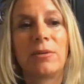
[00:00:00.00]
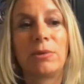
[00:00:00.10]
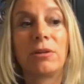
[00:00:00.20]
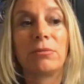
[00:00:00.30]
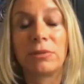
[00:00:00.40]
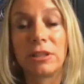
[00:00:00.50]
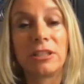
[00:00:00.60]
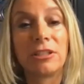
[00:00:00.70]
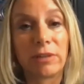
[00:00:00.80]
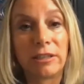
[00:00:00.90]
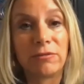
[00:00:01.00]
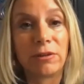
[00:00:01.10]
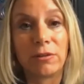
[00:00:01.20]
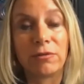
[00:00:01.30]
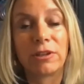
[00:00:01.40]
We are really
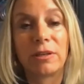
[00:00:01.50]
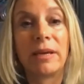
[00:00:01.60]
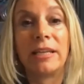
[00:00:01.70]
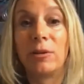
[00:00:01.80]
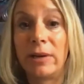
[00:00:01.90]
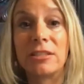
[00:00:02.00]
grateful for the many ways